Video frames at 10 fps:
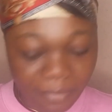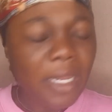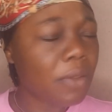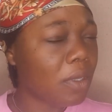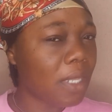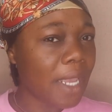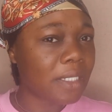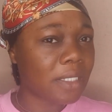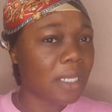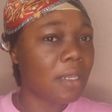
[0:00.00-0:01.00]
Now the
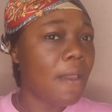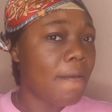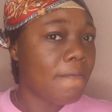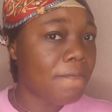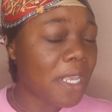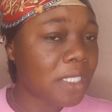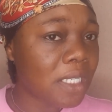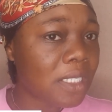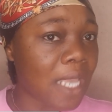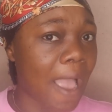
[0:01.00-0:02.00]
next thing,
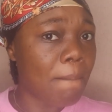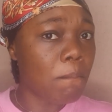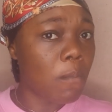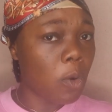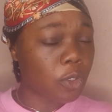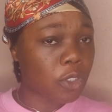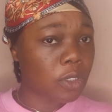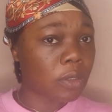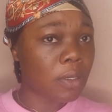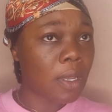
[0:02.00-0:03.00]
faces are
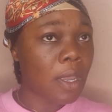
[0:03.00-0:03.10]
must.